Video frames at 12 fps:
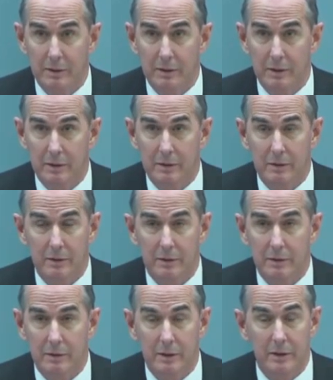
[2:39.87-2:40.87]

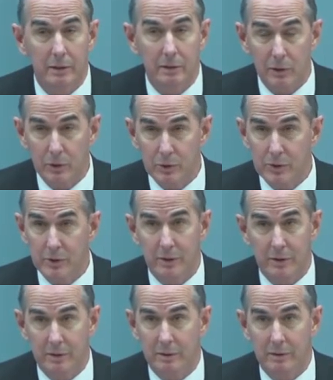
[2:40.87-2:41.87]
They don't lose
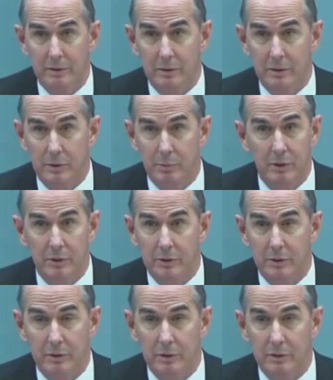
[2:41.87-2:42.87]
their
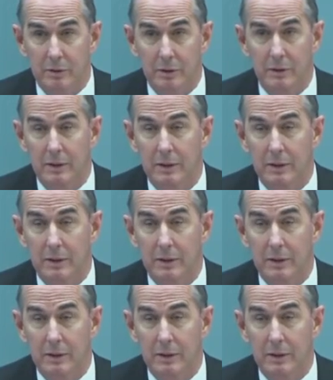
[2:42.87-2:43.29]
spiritual or